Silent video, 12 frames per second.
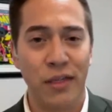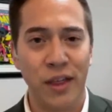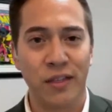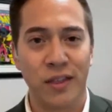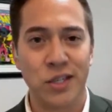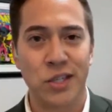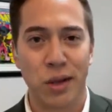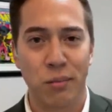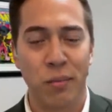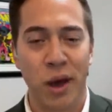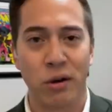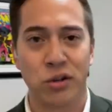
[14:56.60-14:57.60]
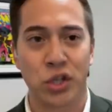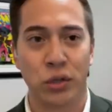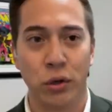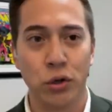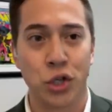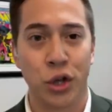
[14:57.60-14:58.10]
I think this is a better
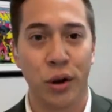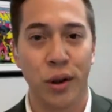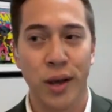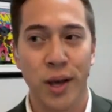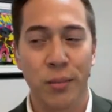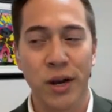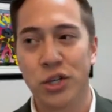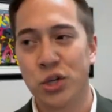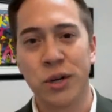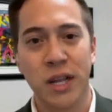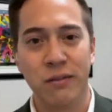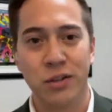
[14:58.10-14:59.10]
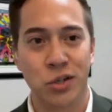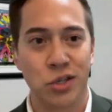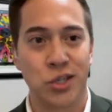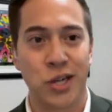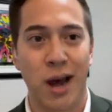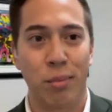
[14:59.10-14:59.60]
solution, but it shouldn't even
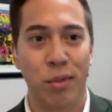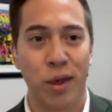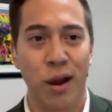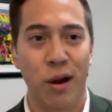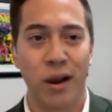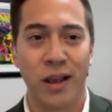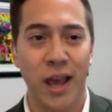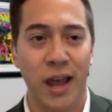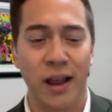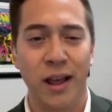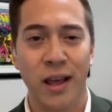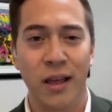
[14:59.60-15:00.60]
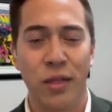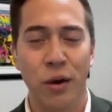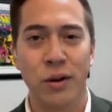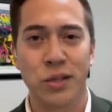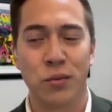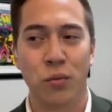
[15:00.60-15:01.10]
just stop there. Again,
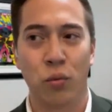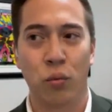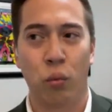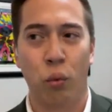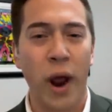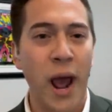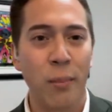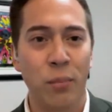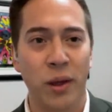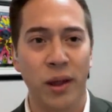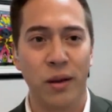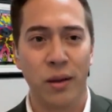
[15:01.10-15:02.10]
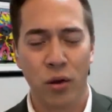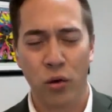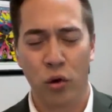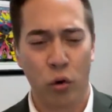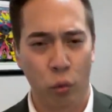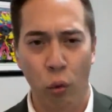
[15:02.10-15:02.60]
there is rapid
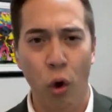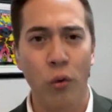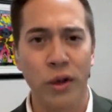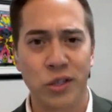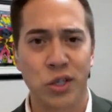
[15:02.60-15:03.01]
growing